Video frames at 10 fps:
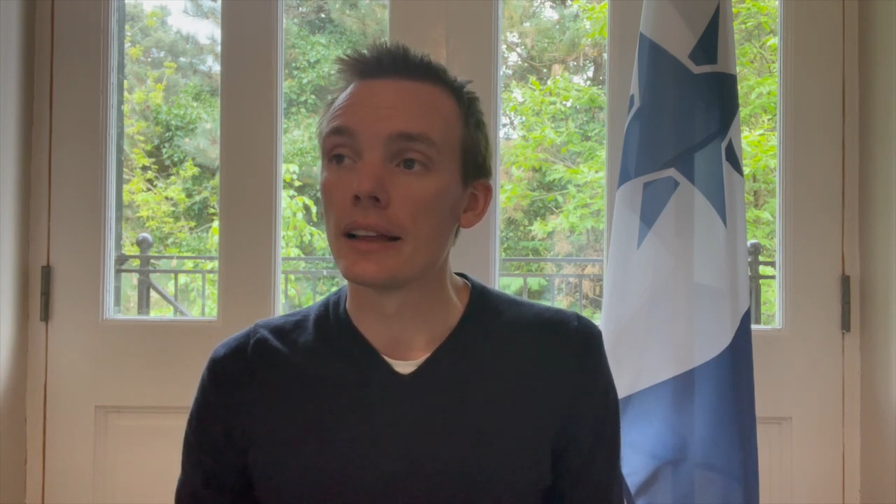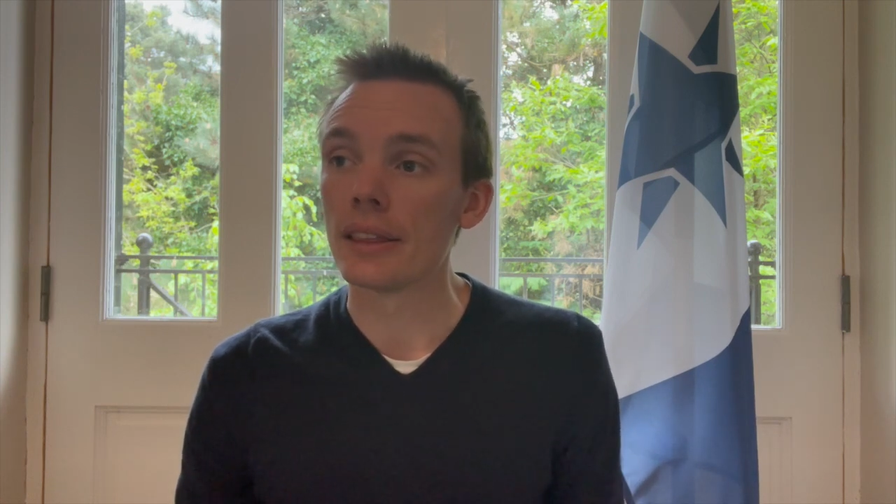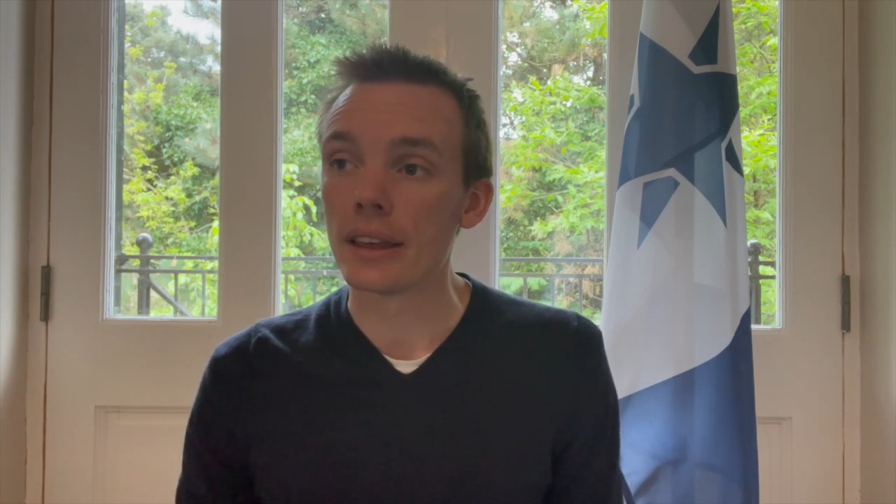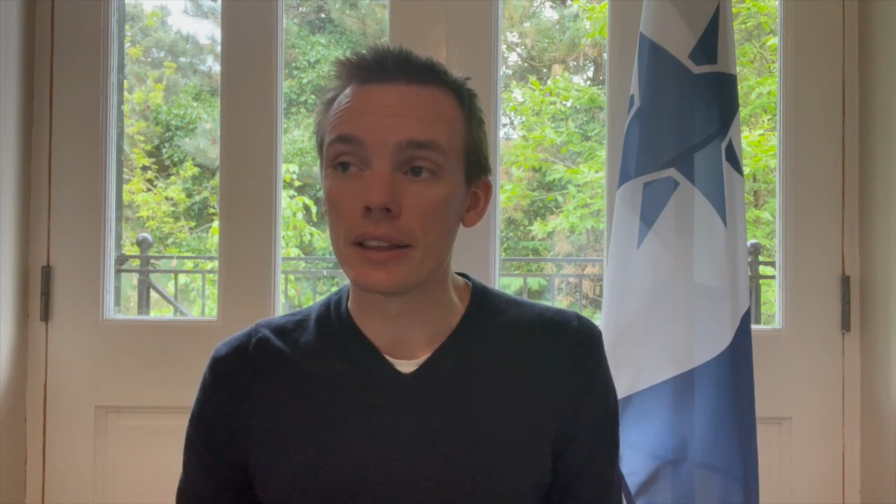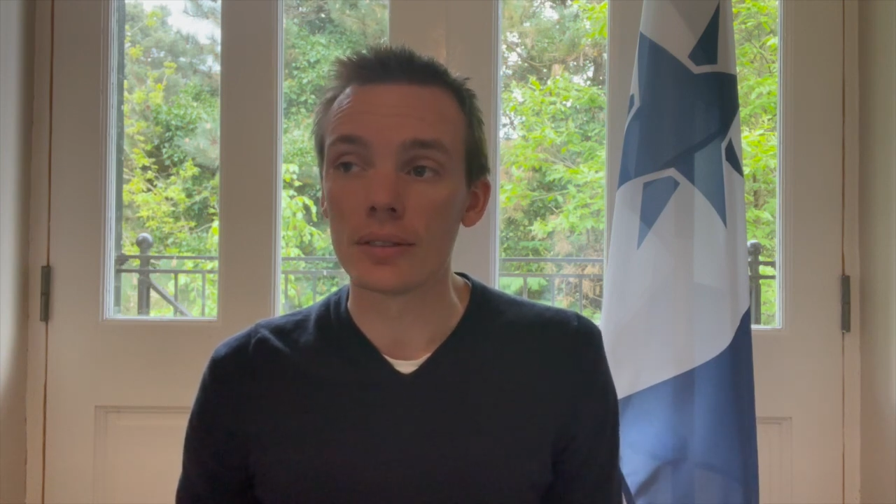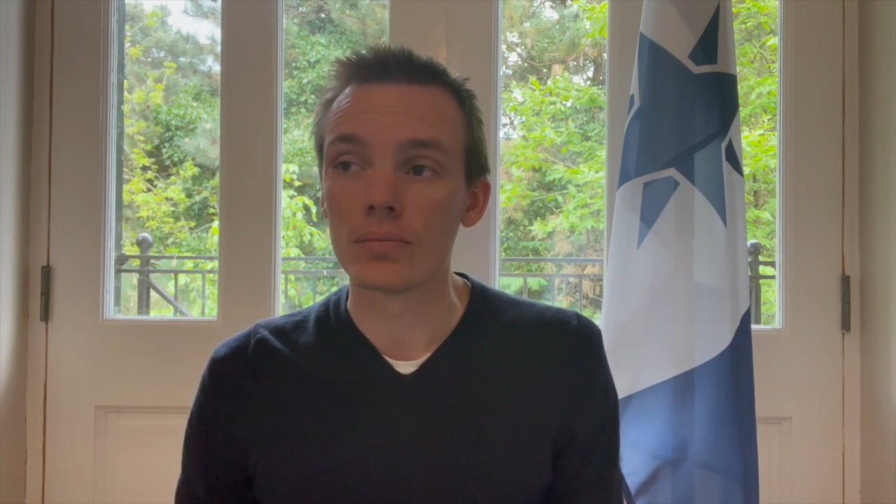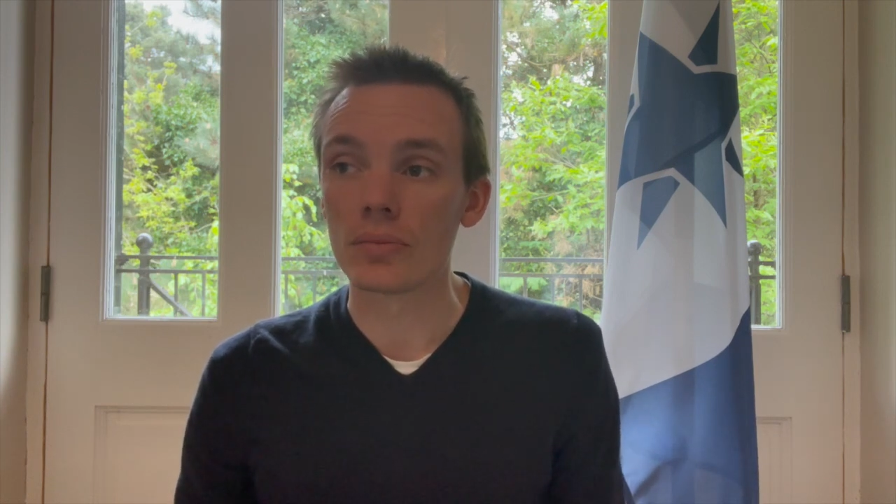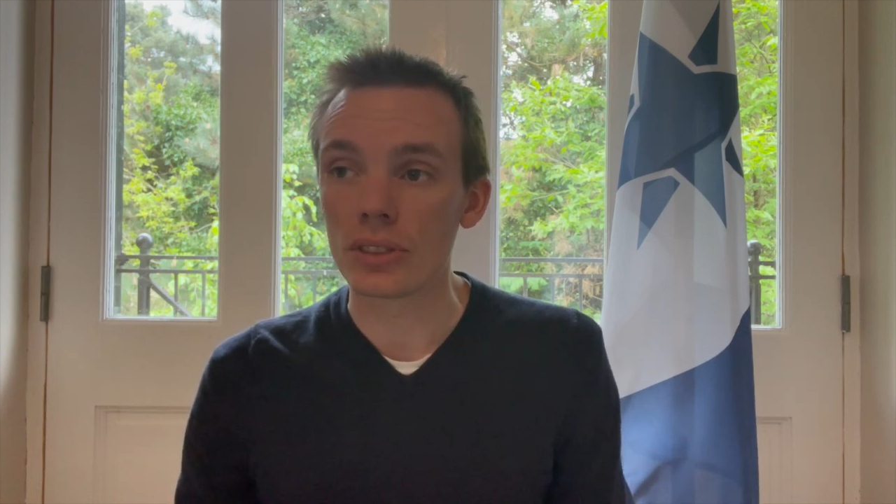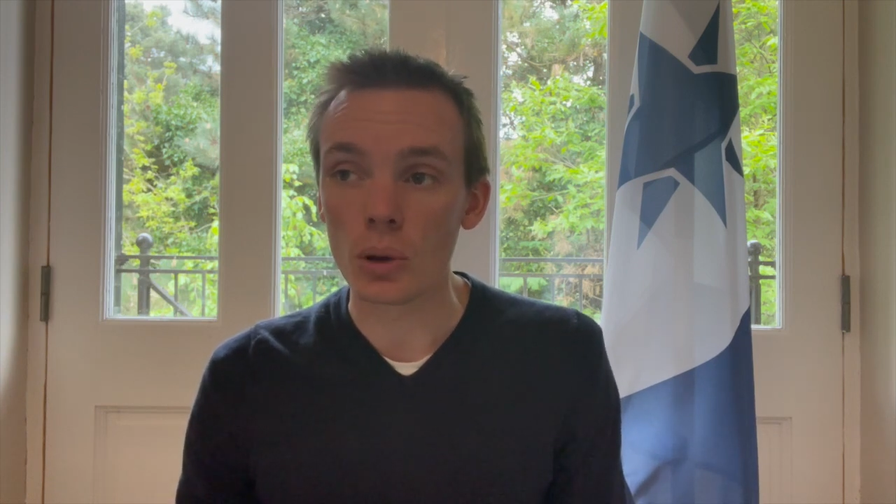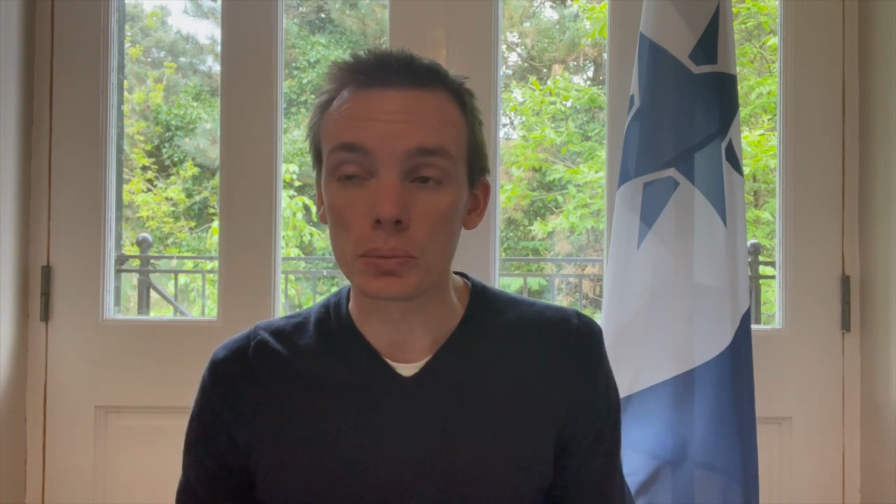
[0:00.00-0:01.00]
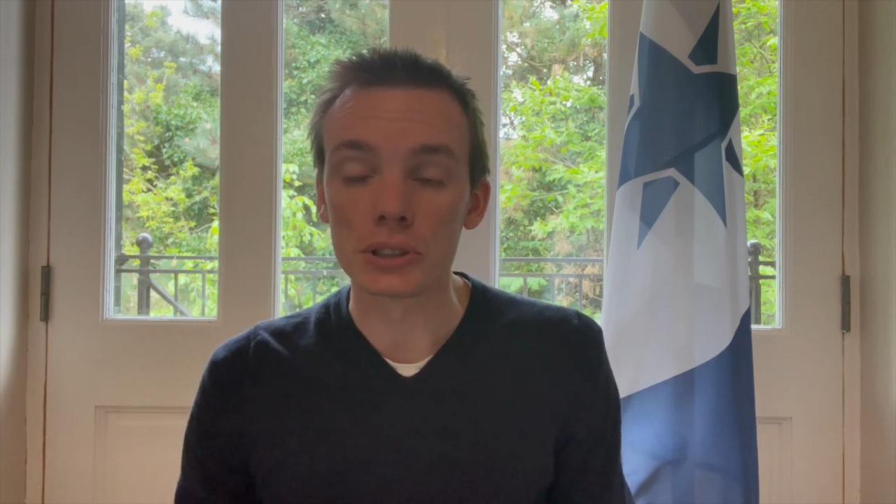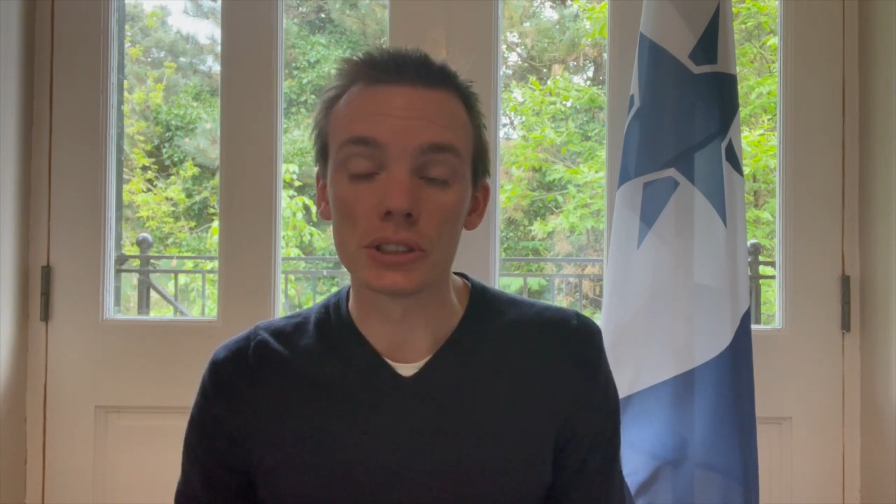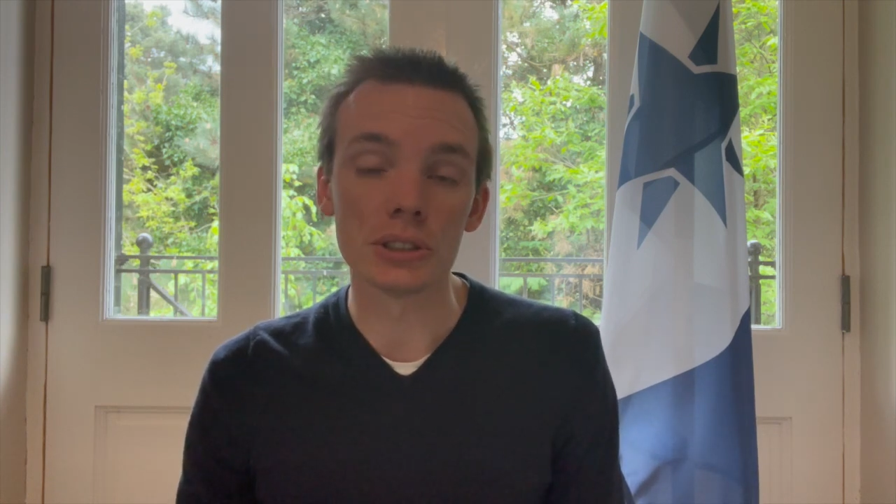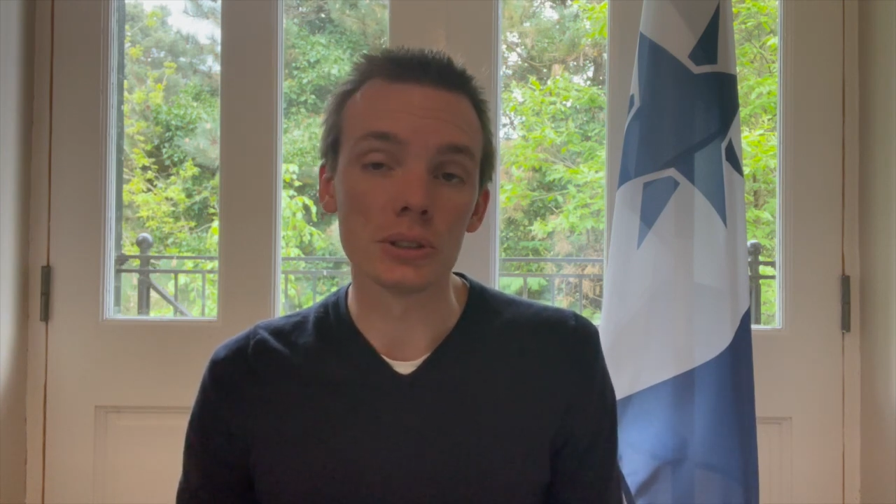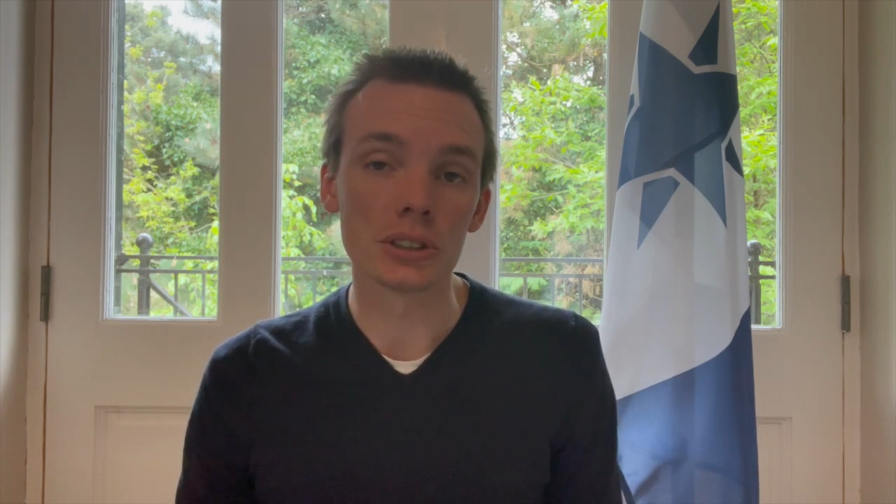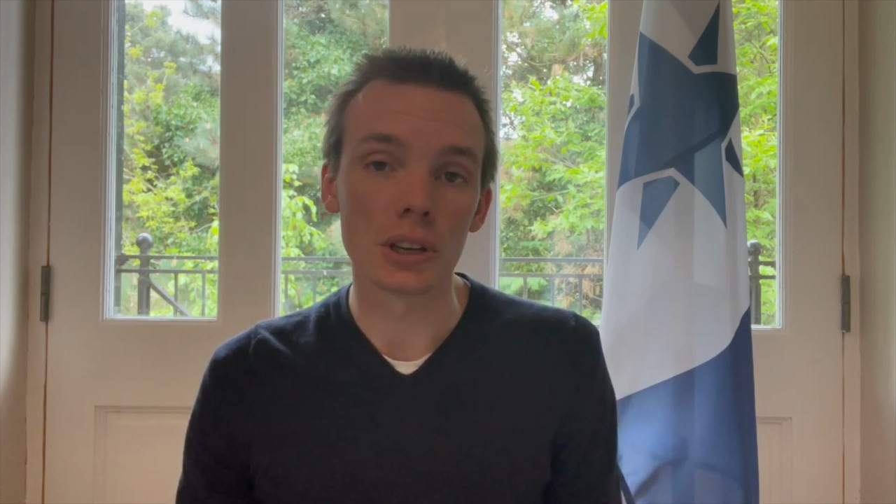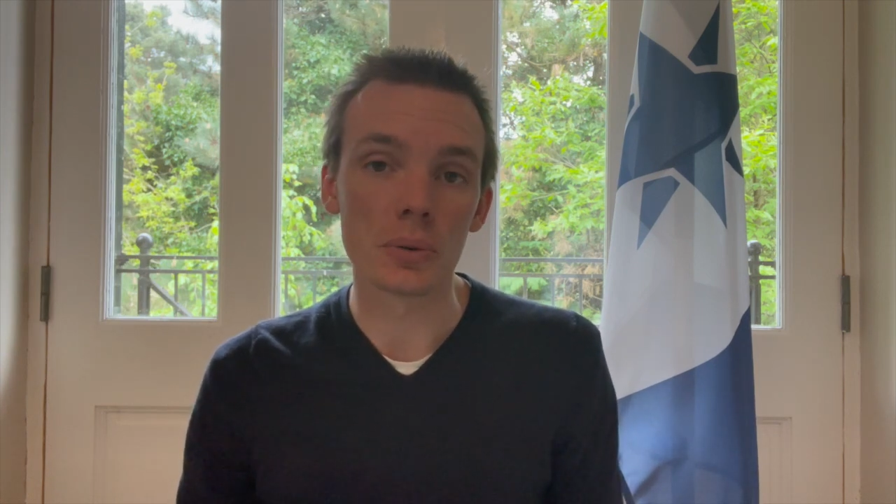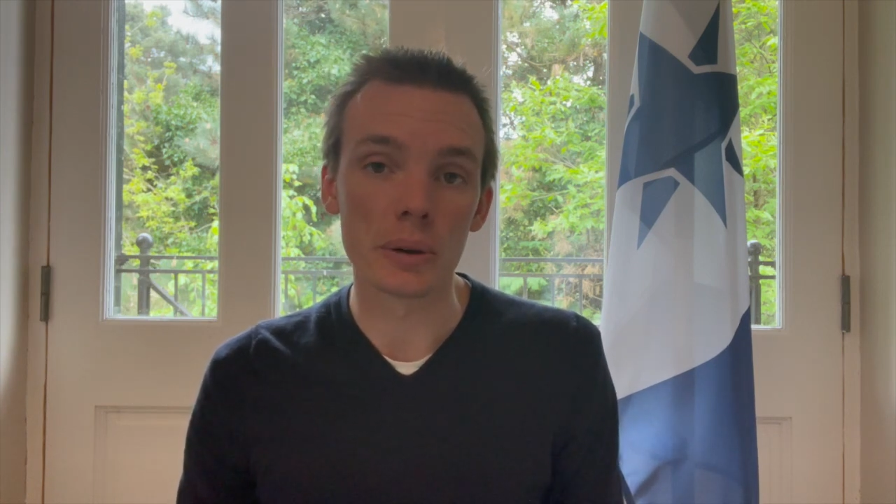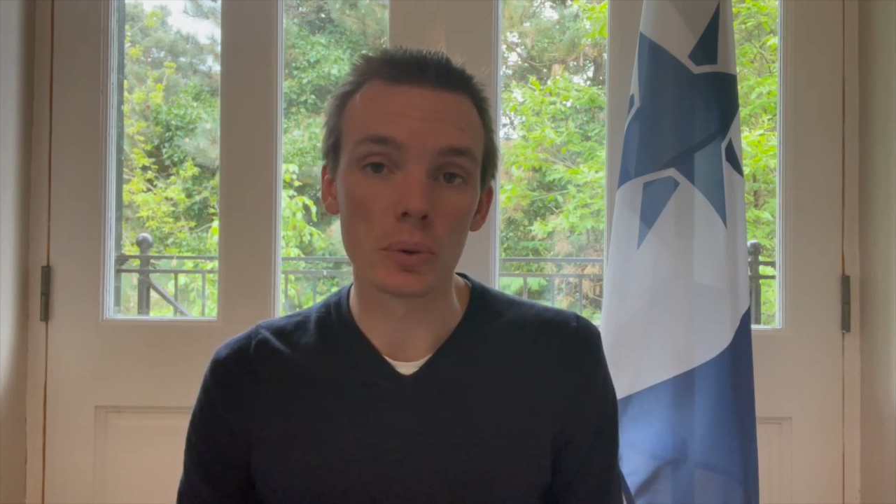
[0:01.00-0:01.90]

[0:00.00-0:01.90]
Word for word: then the option to do so